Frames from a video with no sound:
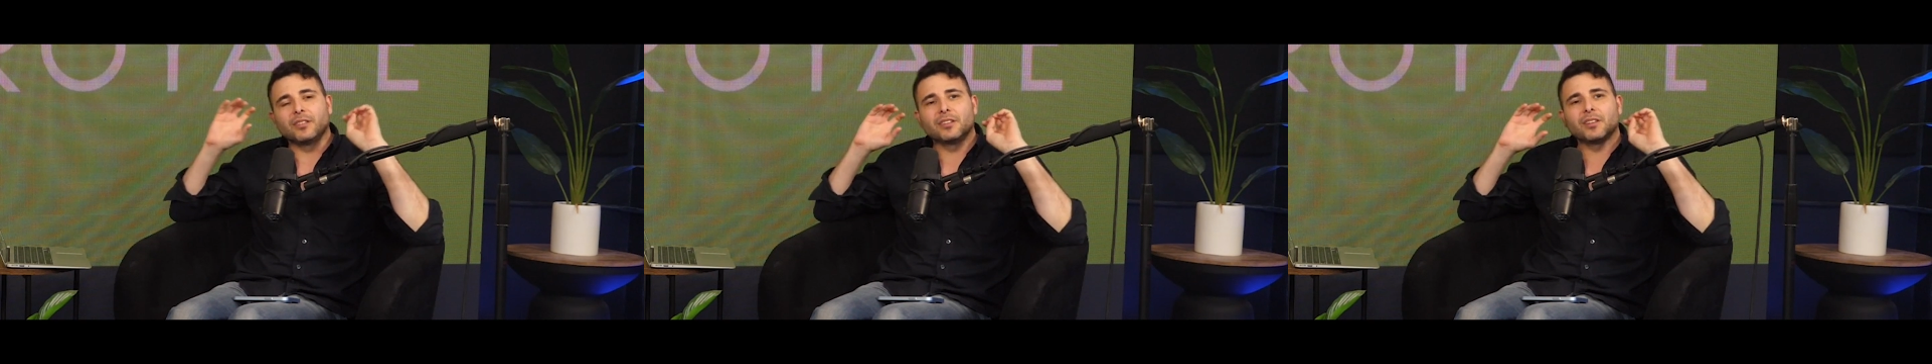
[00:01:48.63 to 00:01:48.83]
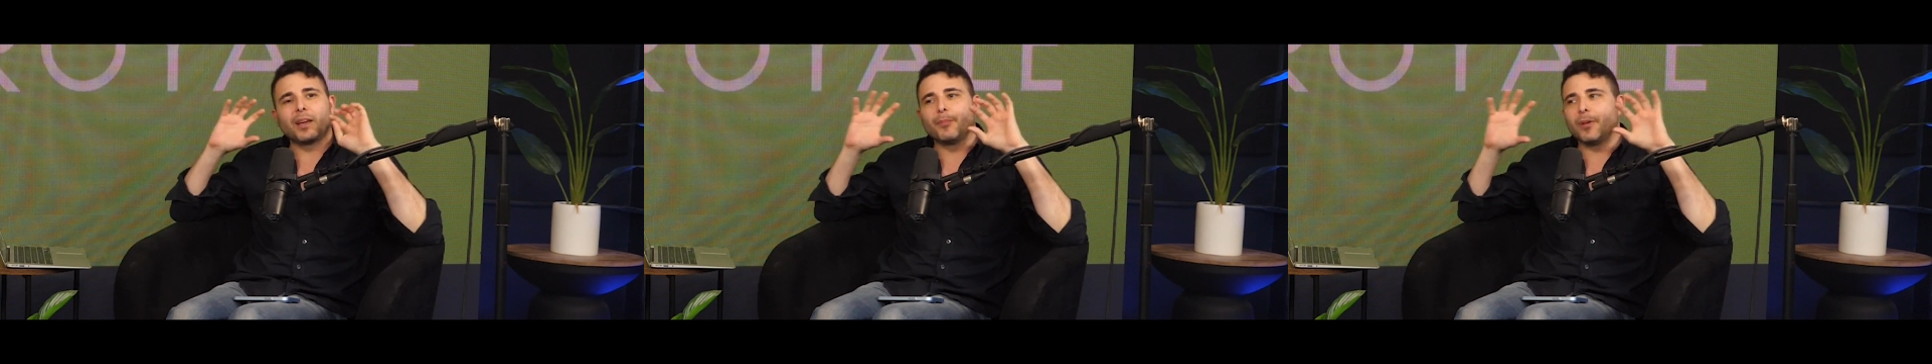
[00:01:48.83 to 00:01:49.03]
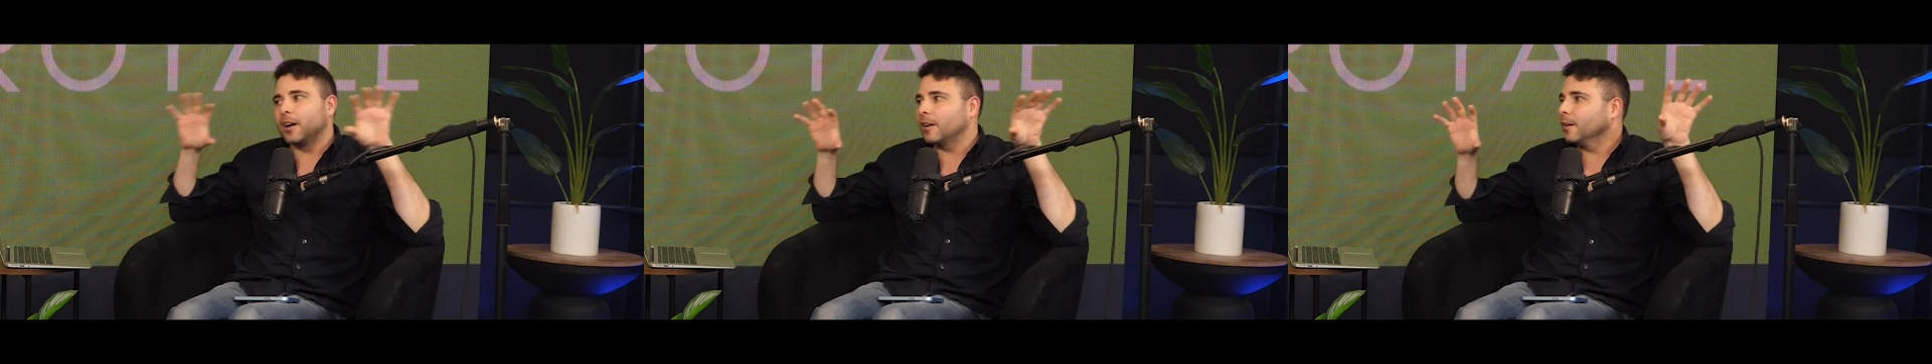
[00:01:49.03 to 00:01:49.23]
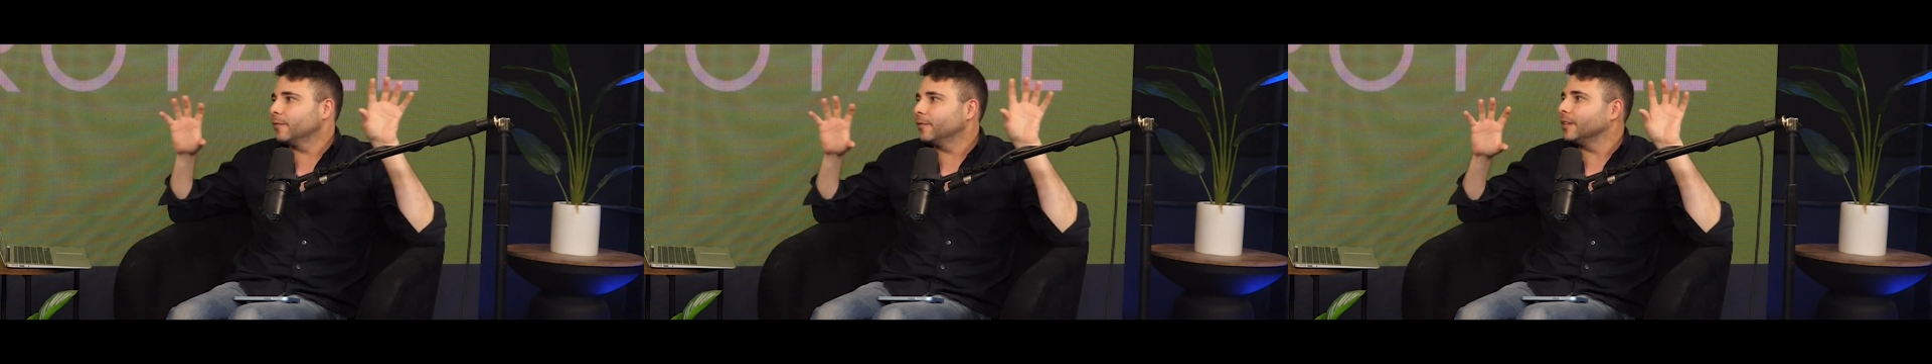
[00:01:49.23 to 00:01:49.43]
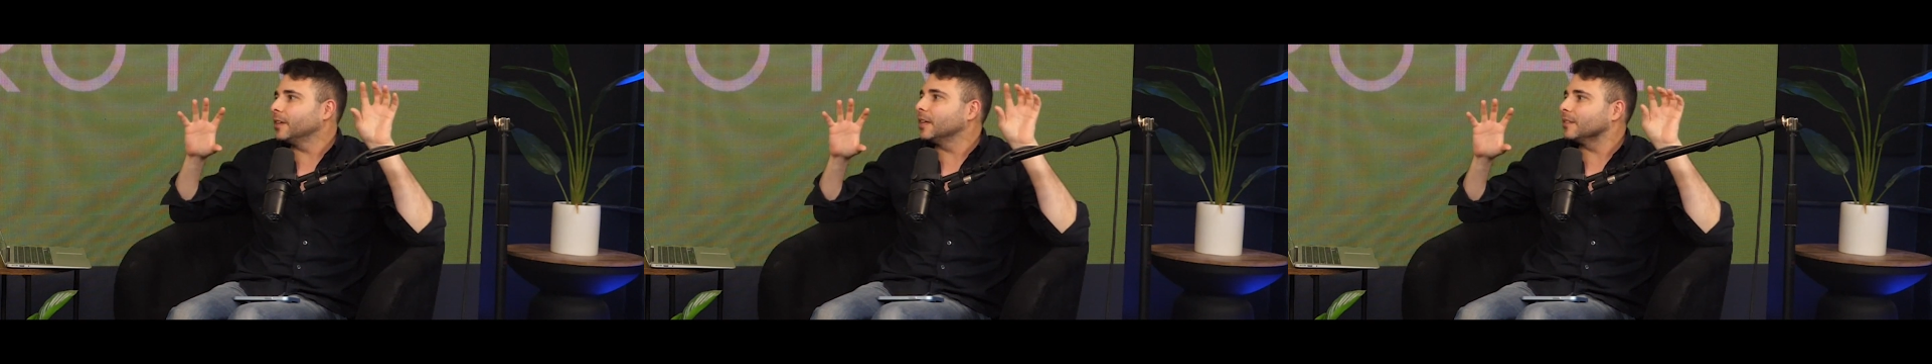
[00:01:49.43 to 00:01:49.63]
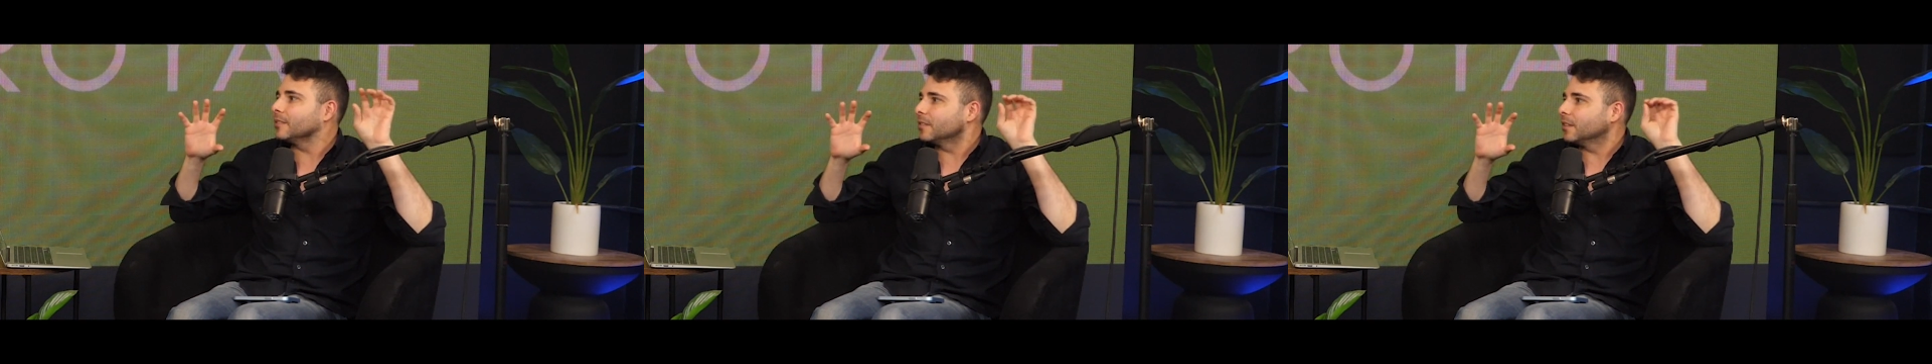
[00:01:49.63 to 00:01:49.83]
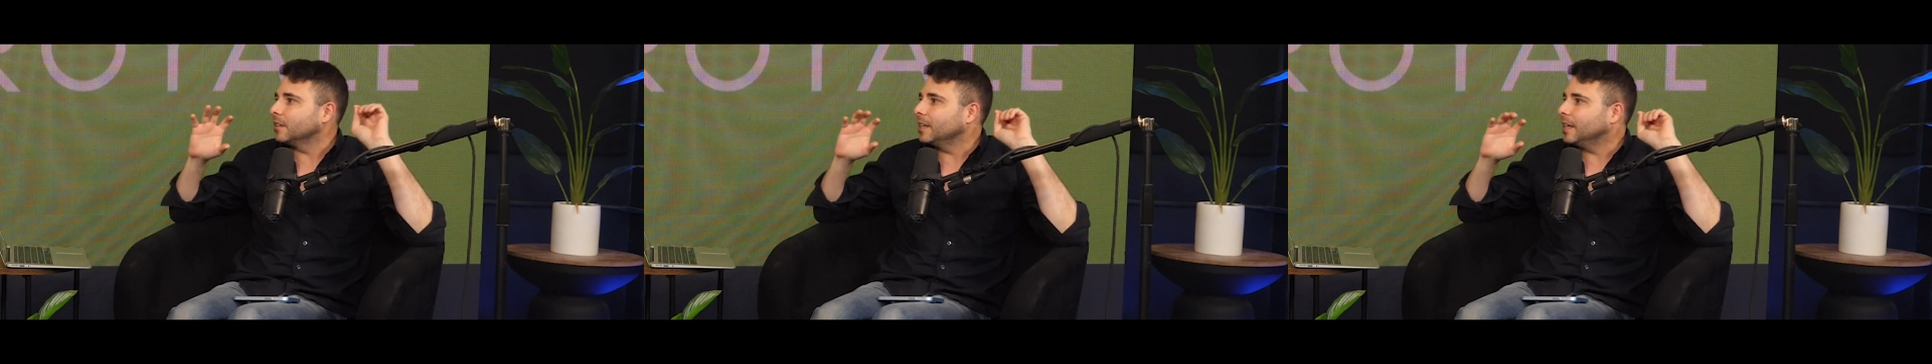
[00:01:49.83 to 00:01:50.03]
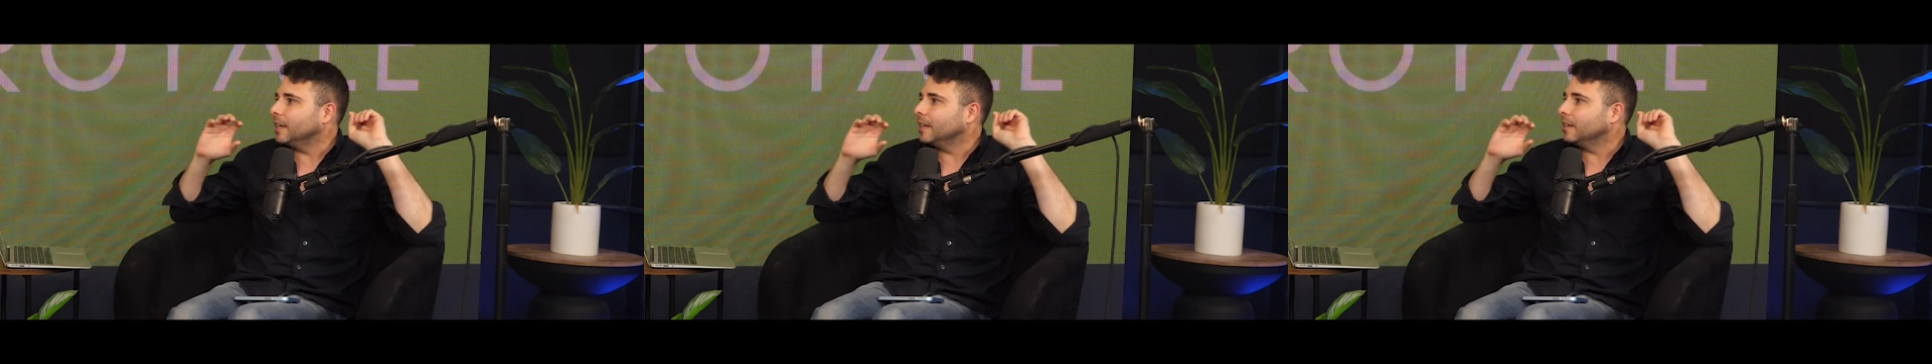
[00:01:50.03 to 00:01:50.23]
typography as the
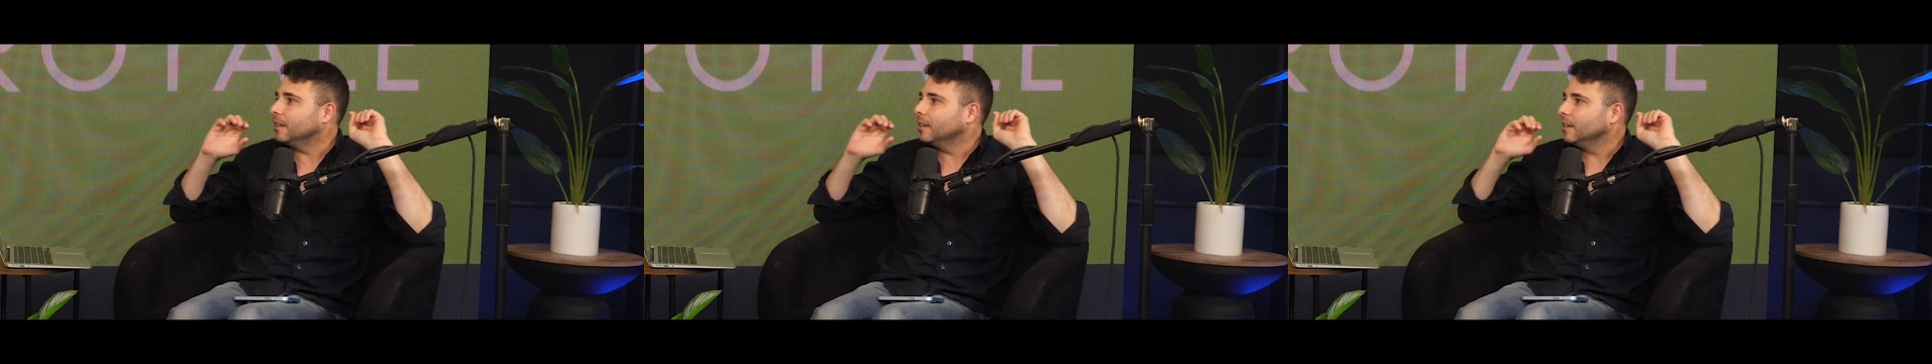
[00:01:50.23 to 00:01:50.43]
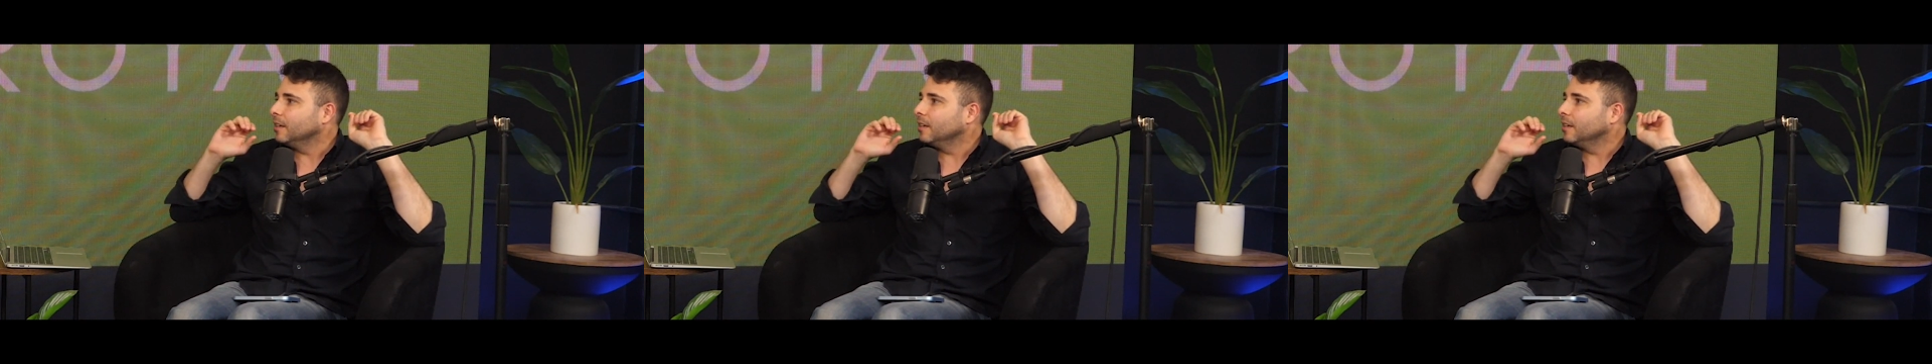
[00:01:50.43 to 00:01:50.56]
lead,